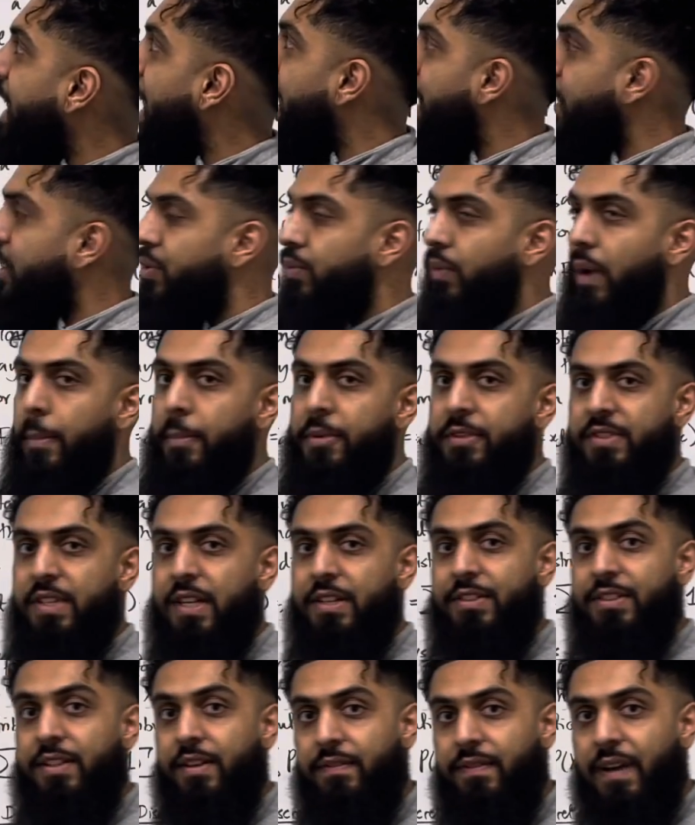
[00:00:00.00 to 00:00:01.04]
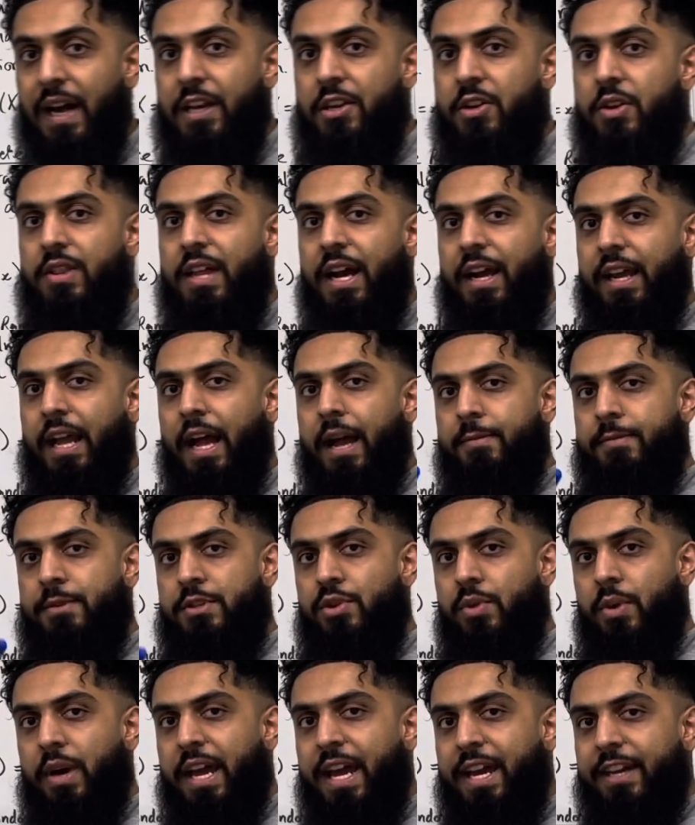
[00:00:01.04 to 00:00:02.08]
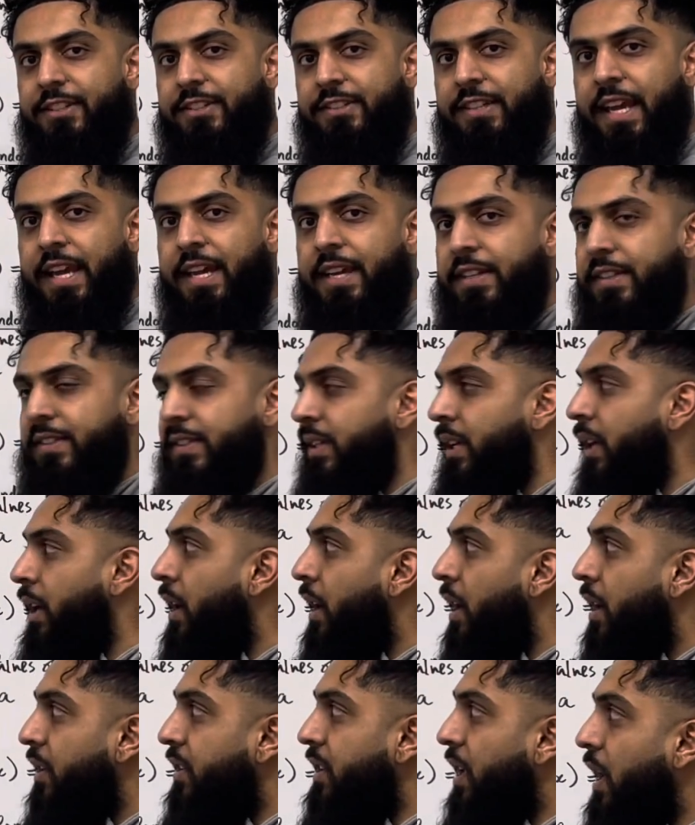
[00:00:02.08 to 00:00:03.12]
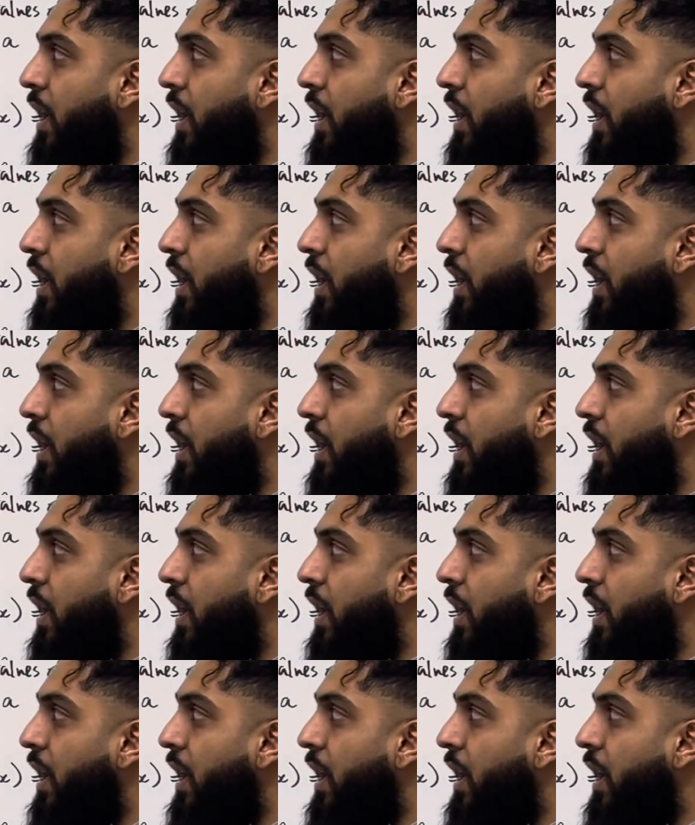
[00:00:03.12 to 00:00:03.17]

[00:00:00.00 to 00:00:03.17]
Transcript: x represents the value that capital X takes. The